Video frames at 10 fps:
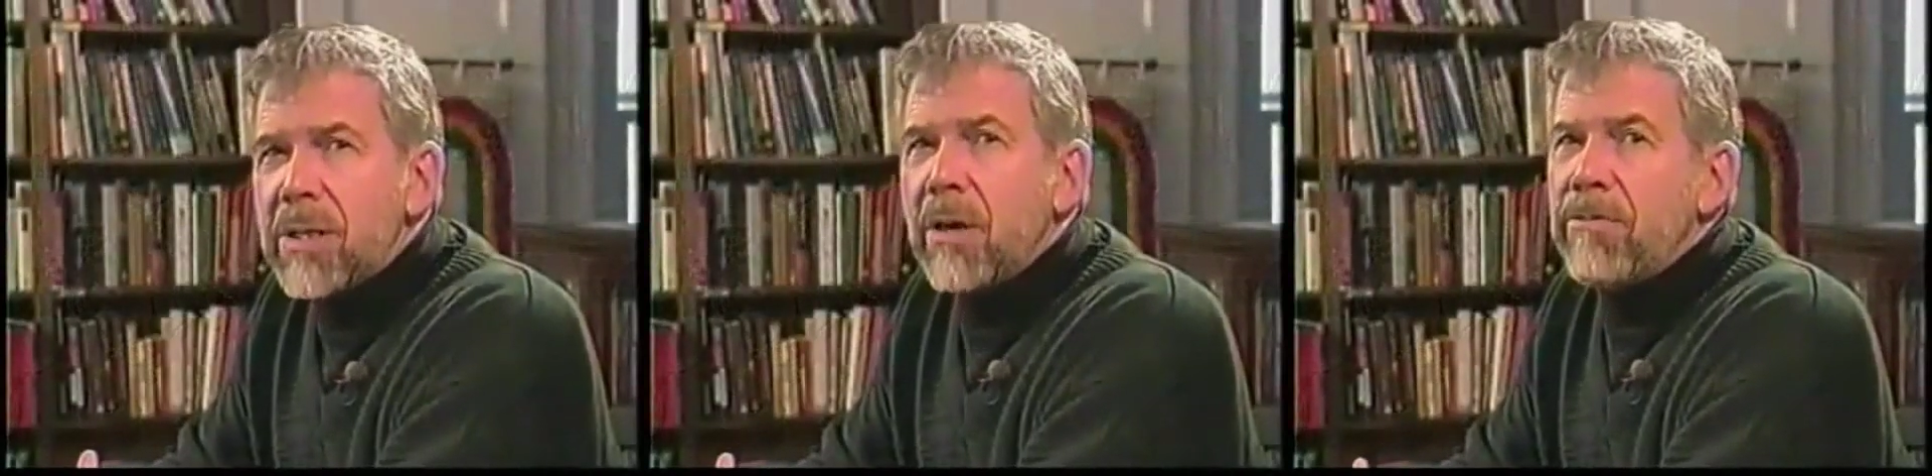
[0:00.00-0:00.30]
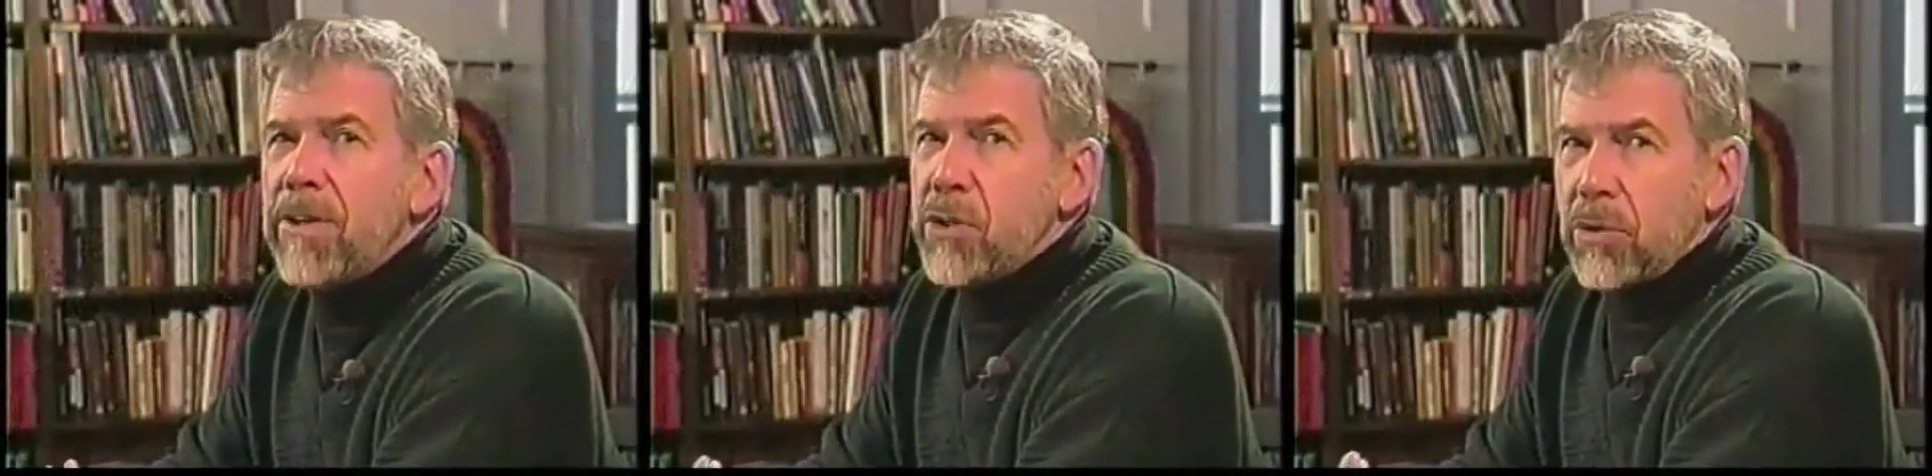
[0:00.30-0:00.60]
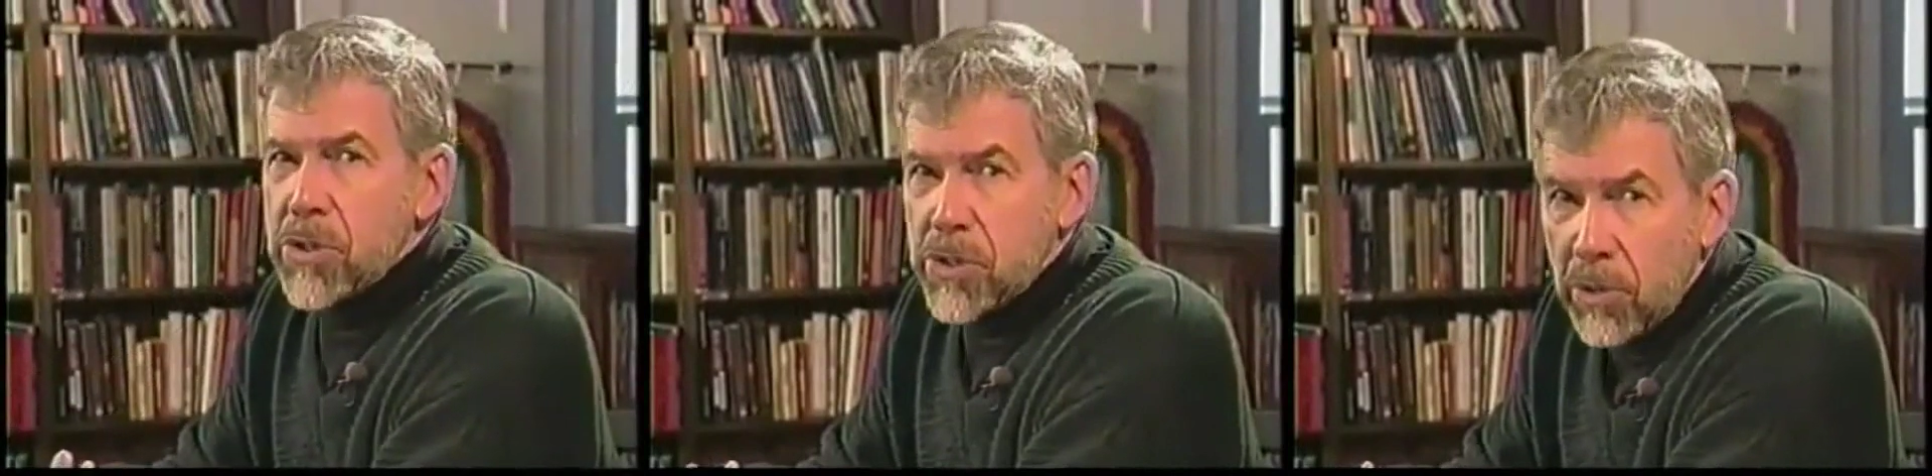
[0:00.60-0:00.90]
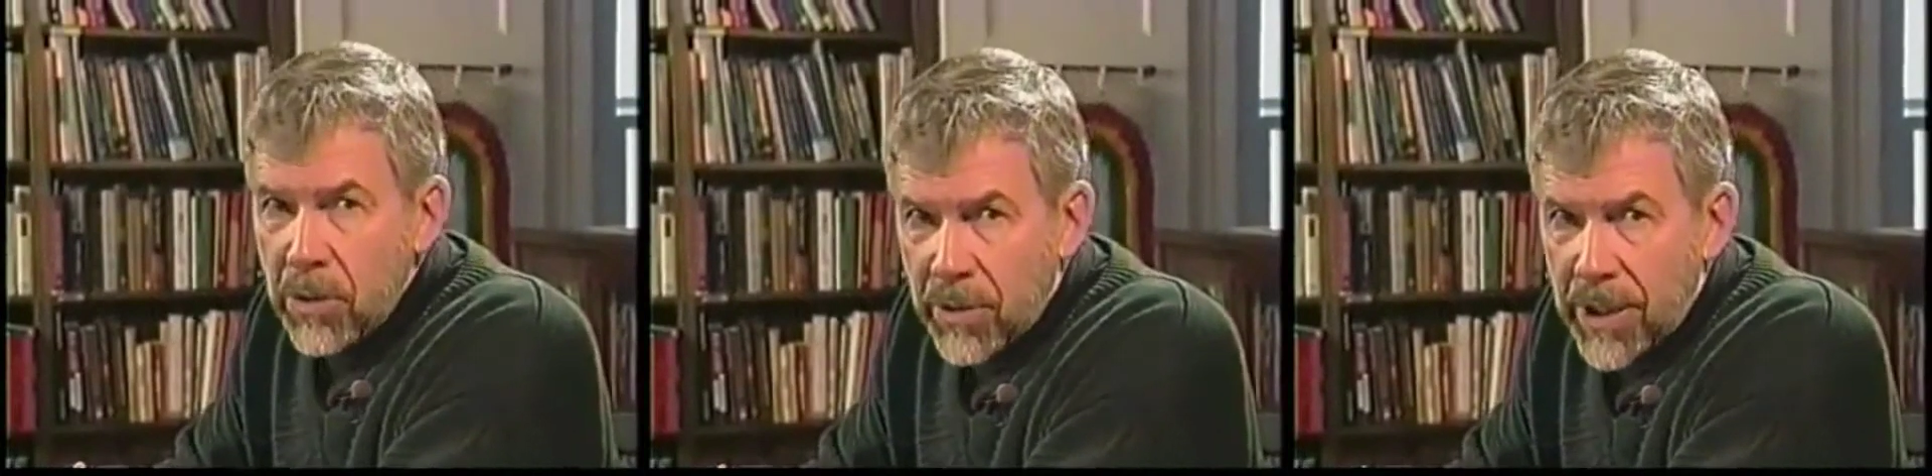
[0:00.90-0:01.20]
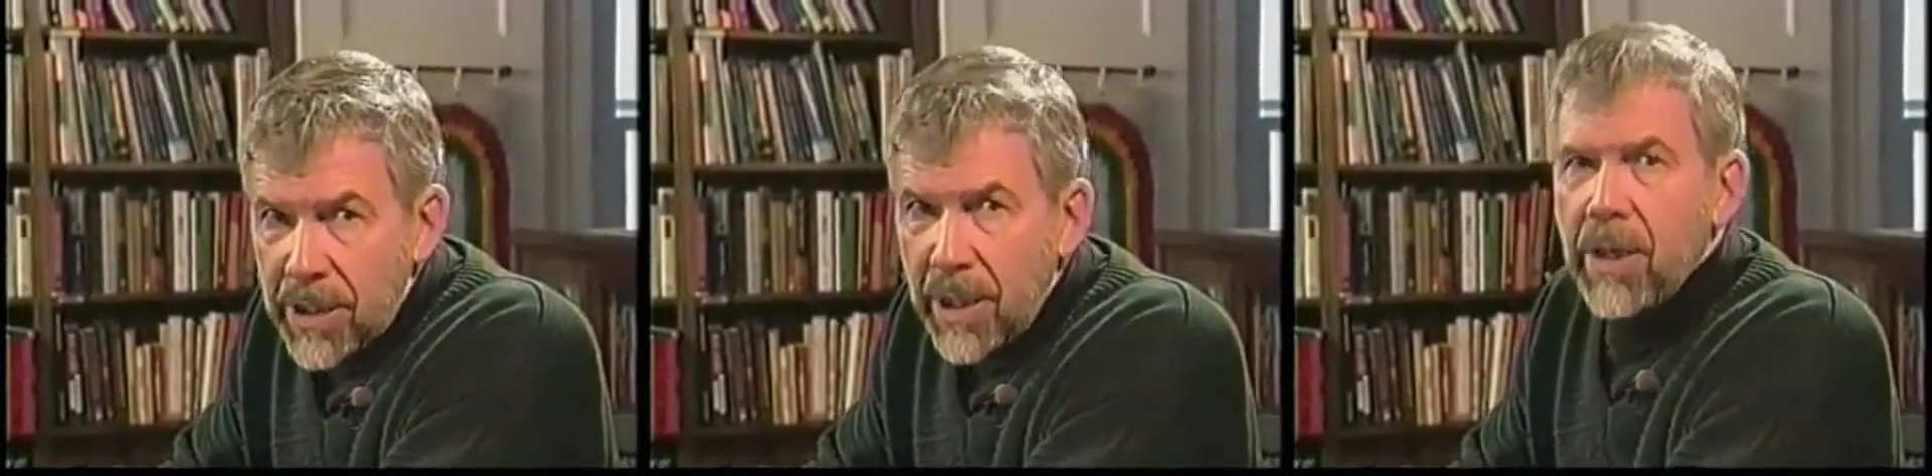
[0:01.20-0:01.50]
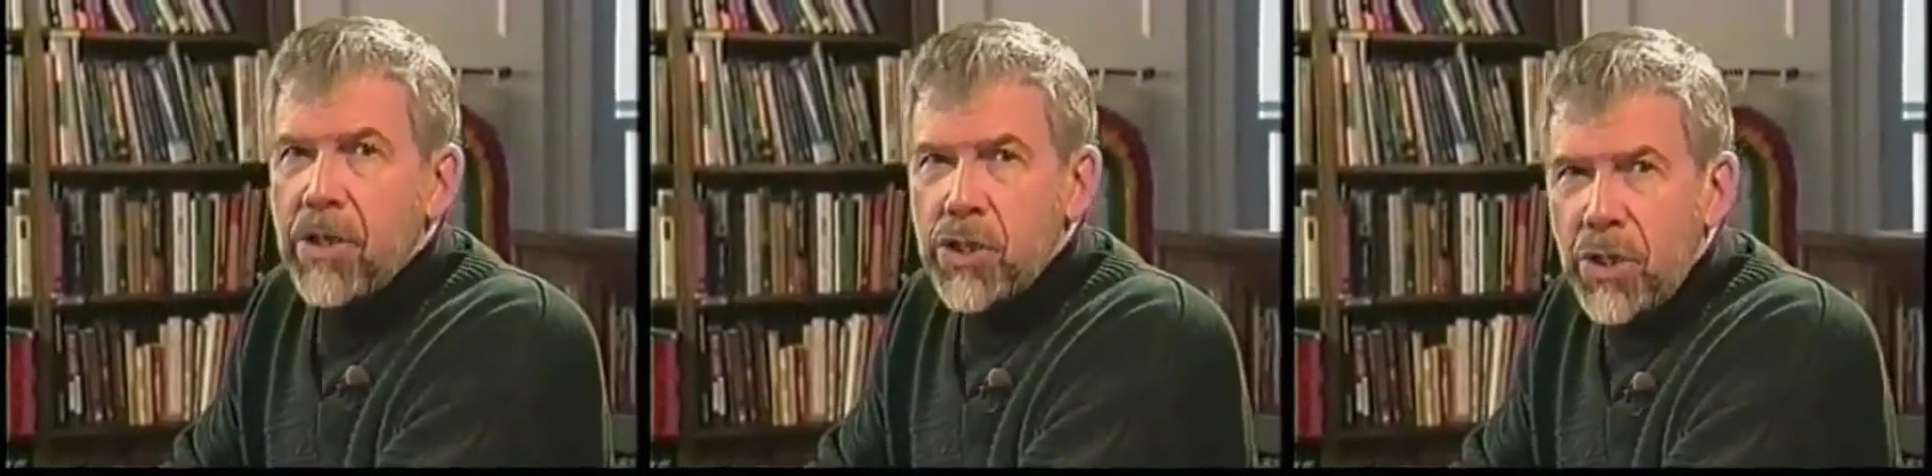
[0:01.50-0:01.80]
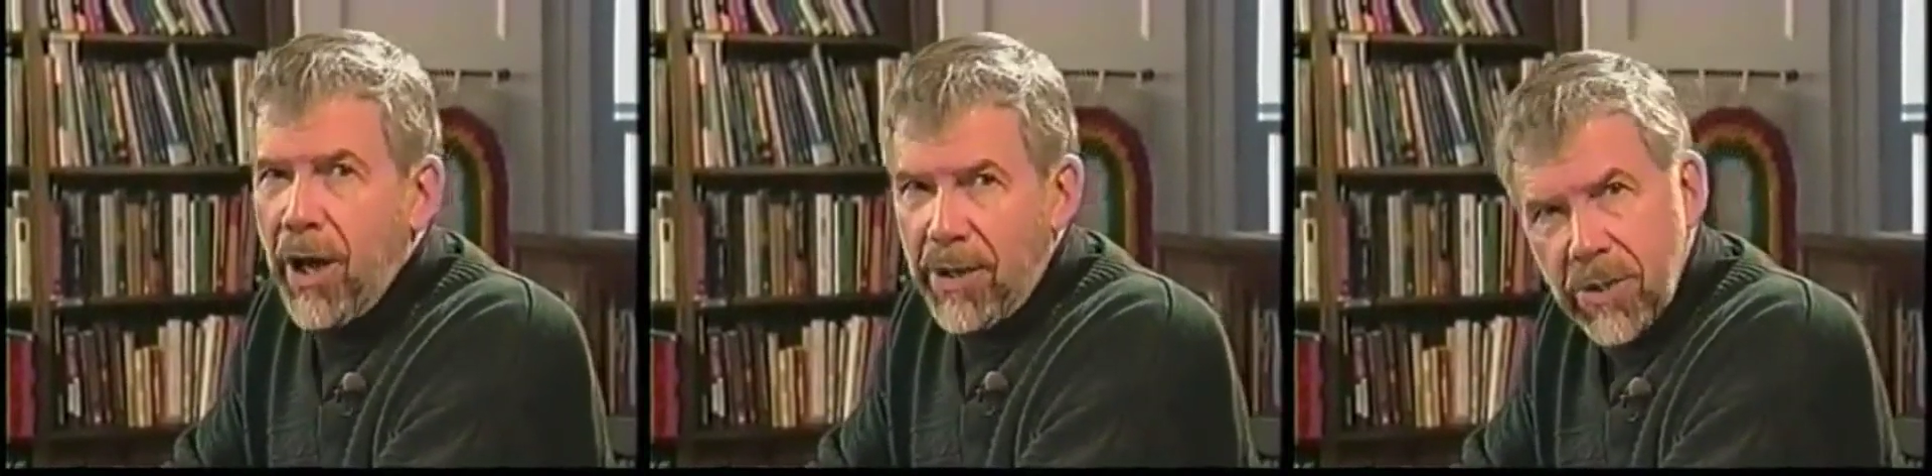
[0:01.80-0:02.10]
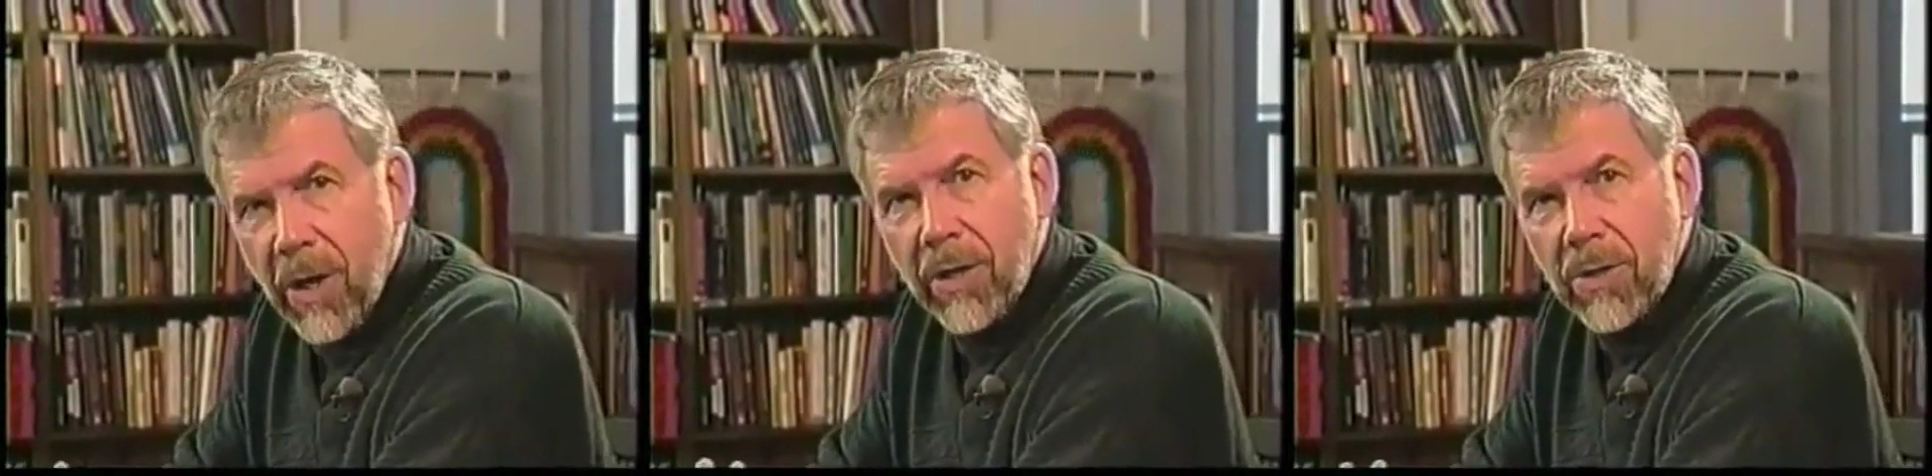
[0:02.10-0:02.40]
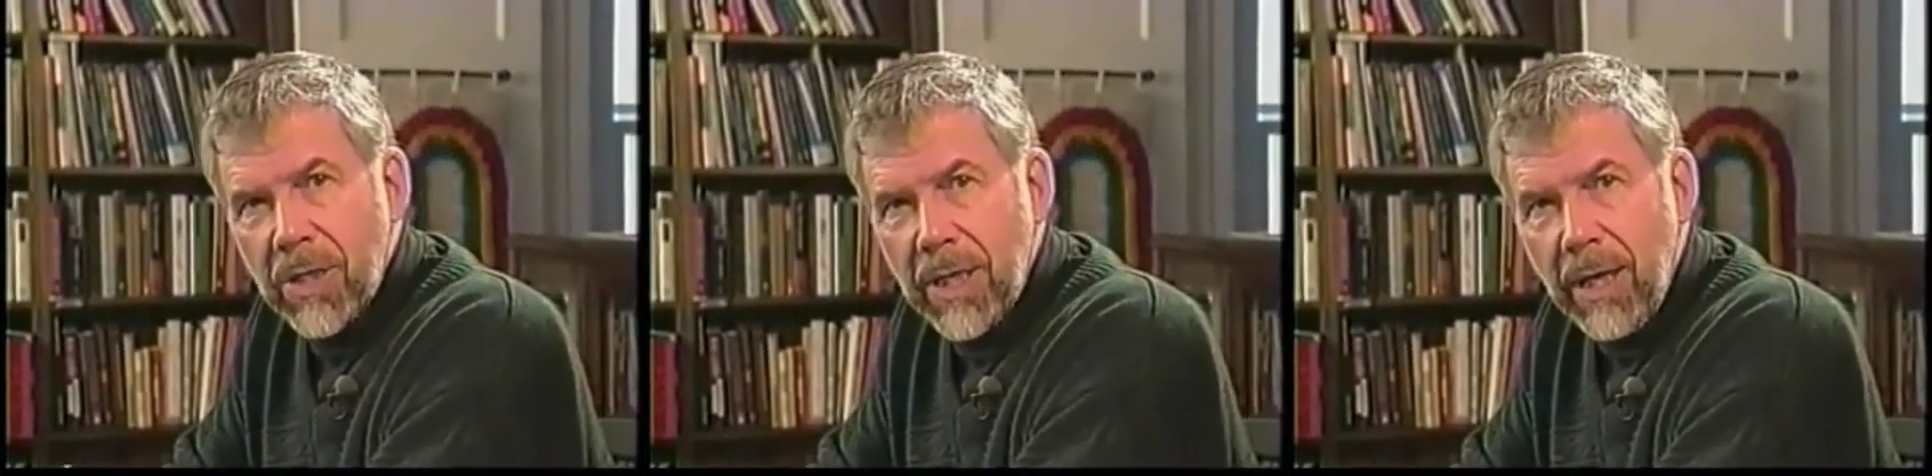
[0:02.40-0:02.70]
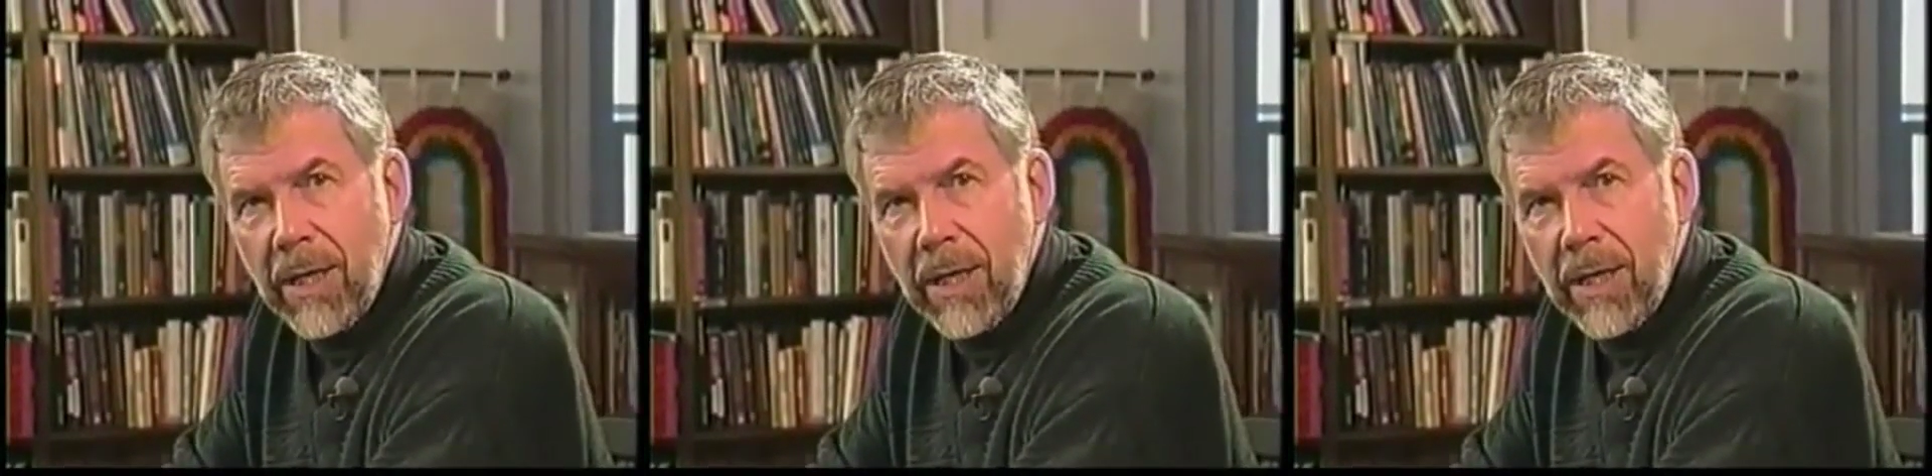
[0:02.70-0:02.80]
to the official story, shot Dr.